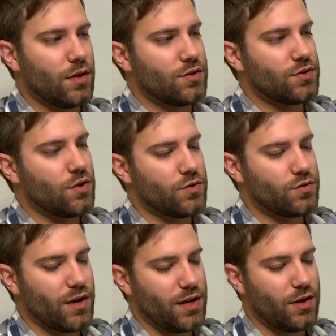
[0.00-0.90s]
it just goes
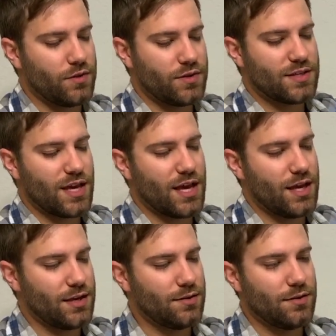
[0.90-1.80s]
right here on the
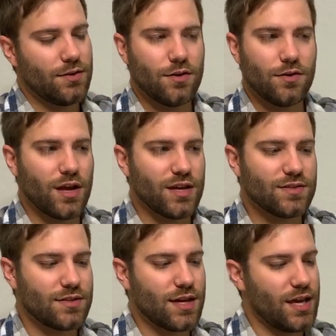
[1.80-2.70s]
side, nice
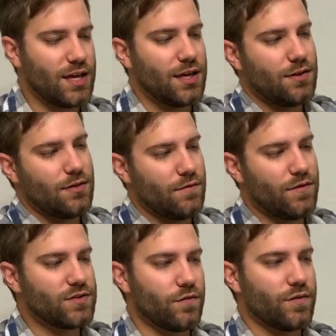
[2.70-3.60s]
and tight,
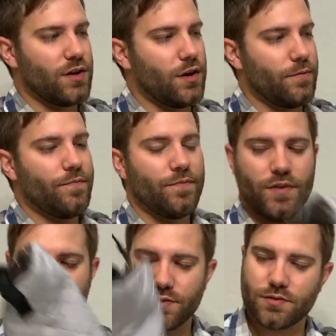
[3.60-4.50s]
fits over here.
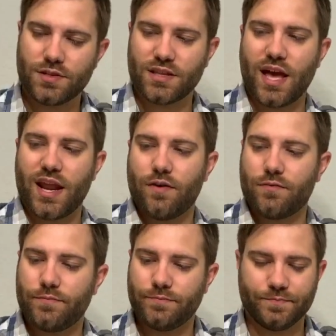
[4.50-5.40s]
So I'll take that out.